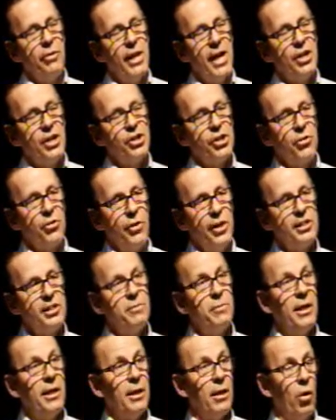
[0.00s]
reaction
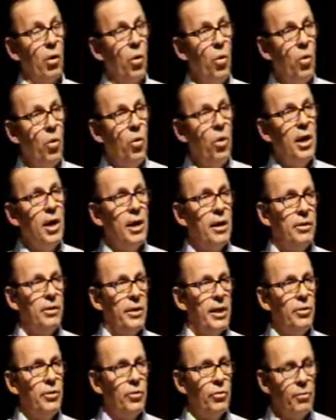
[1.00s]
rates being low,
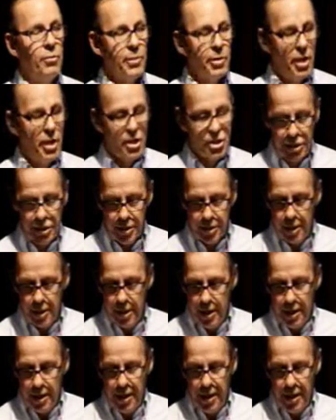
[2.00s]
the N2O production